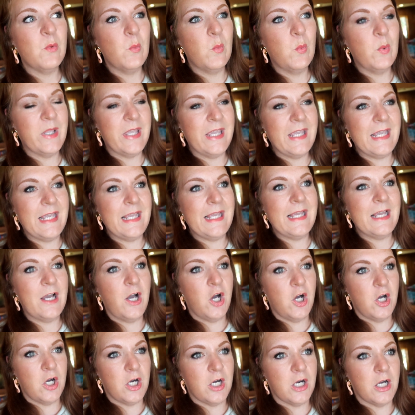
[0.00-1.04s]
we
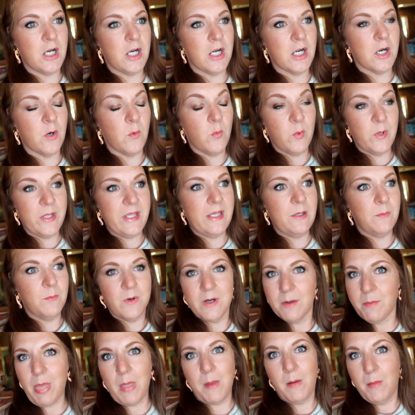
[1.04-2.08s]
are, we,
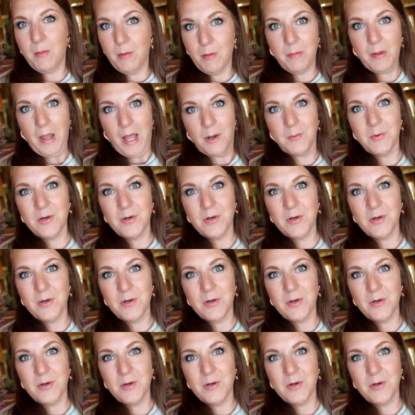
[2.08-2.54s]
blah, blah, blah, blah.